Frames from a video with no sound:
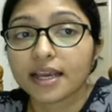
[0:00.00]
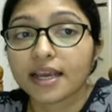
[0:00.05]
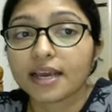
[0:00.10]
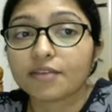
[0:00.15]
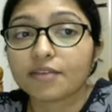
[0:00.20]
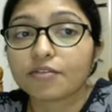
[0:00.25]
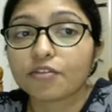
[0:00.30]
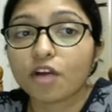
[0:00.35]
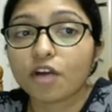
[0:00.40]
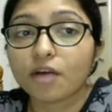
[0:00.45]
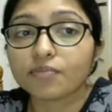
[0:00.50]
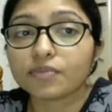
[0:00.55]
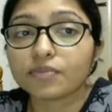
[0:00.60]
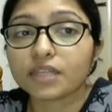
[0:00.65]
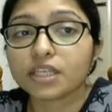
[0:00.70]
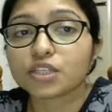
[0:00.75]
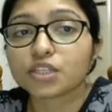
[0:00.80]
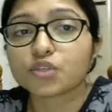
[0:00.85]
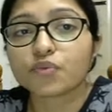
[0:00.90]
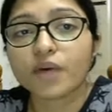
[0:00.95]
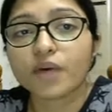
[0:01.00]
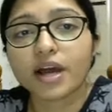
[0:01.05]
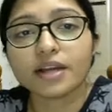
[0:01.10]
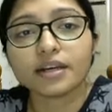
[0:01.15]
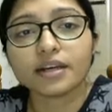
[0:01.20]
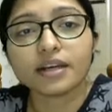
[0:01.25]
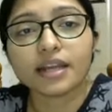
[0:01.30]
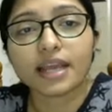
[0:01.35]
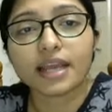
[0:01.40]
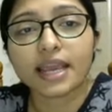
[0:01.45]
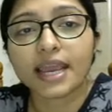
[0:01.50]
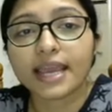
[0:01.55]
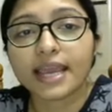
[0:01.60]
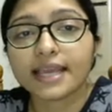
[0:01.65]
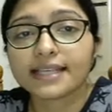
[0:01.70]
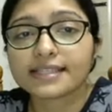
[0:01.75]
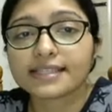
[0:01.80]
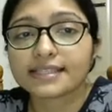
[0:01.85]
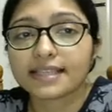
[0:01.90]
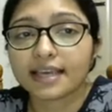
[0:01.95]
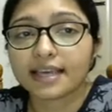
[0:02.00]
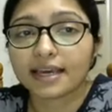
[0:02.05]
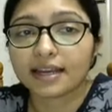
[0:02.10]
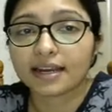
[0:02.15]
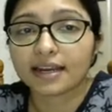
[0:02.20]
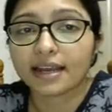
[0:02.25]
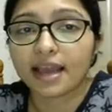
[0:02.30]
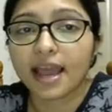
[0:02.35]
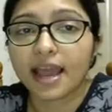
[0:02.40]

from this one A is there,